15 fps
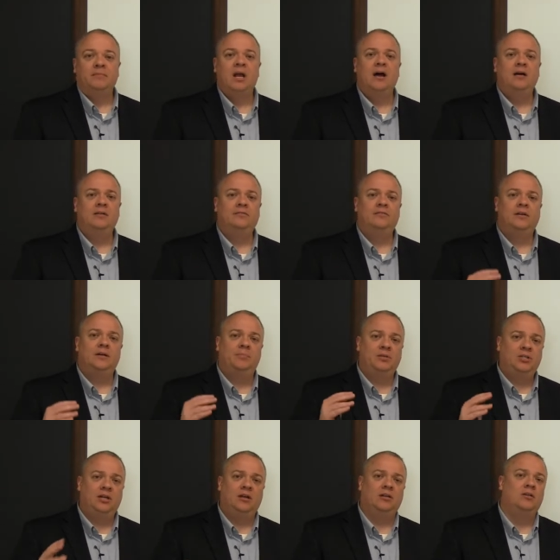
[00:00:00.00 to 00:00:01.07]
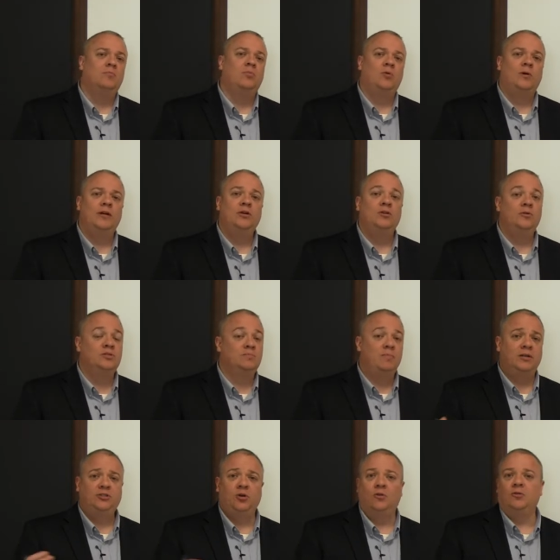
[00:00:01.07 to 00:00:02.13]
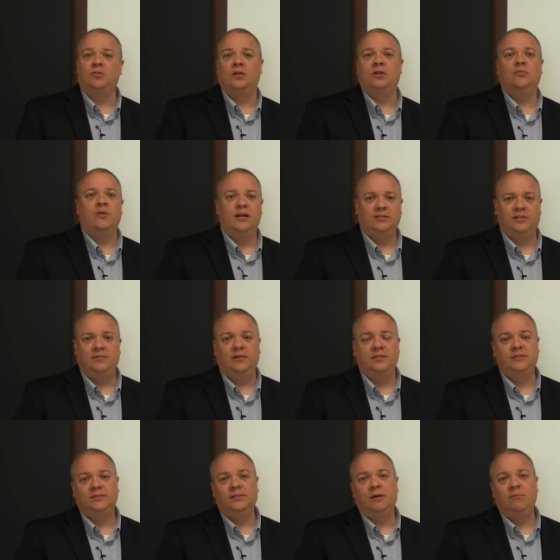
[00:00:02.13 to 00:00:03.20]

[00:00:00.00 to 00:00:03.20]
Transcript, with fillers: of a particular boy who was much older than the rest of us,